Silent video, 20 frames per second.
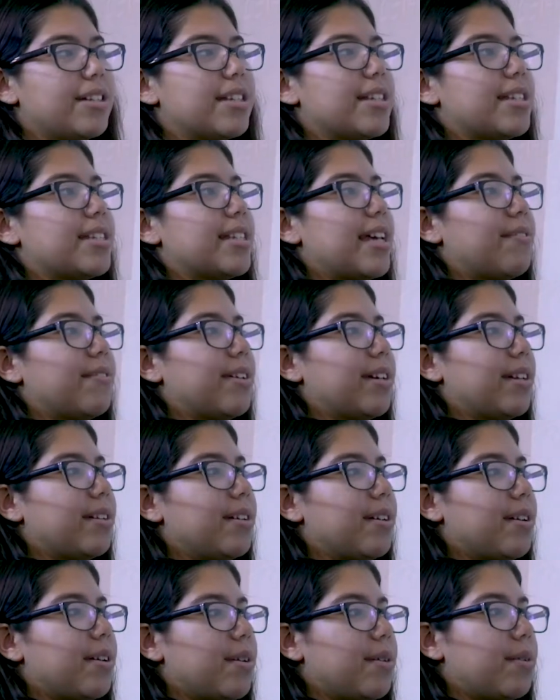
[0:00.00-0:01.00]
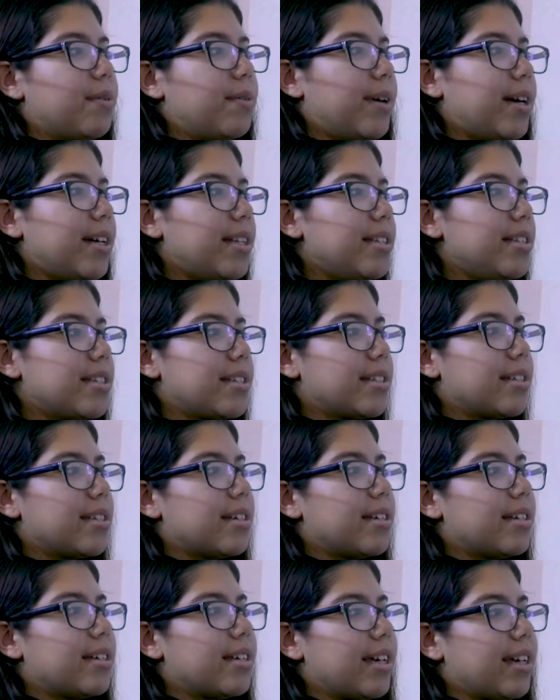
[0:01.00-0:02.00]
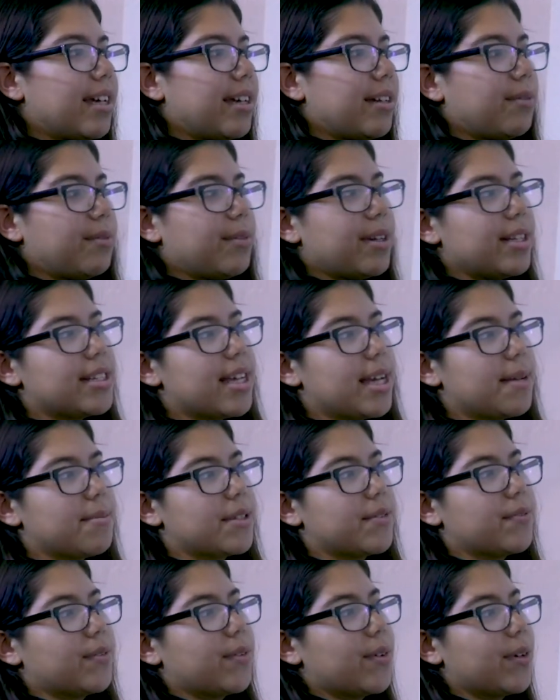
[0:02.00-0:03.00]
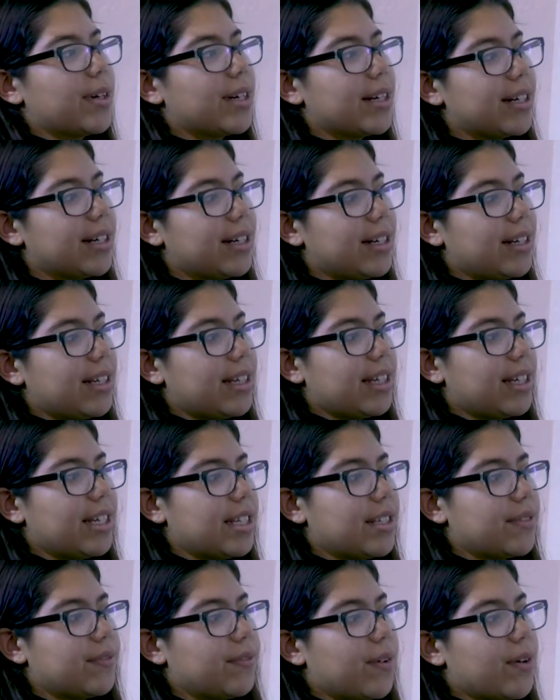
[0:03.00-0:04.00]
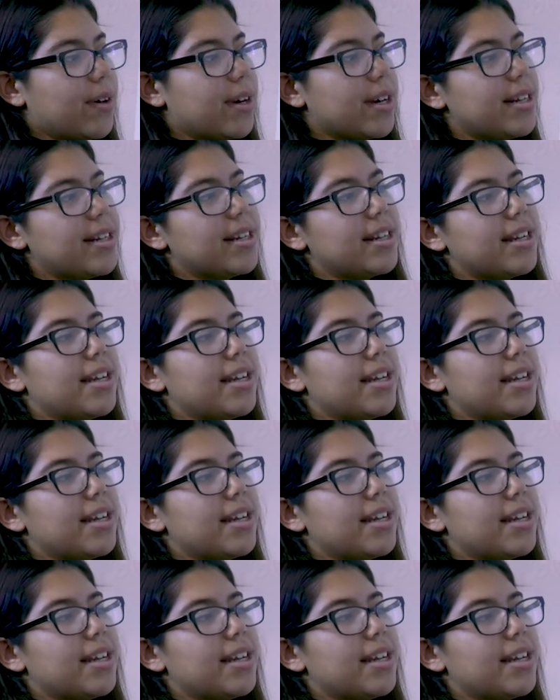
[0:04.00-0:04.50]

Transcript: here, but we need property. Can you tear down your apartments and give